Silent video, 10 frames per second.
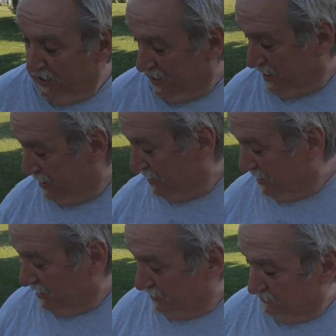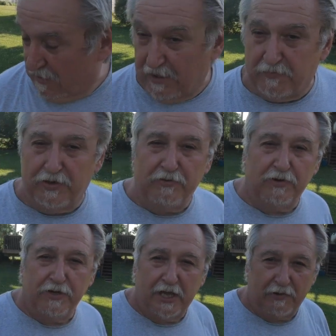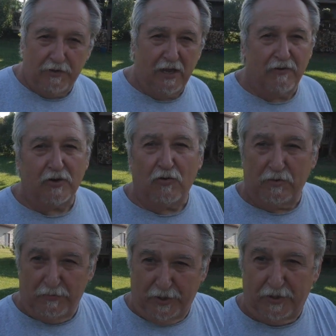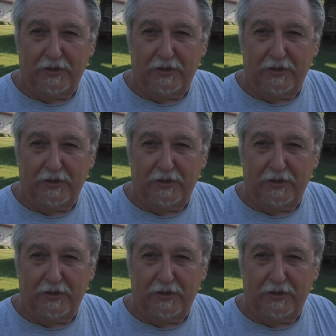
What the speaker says: And while we're doing that, we have a cold beer.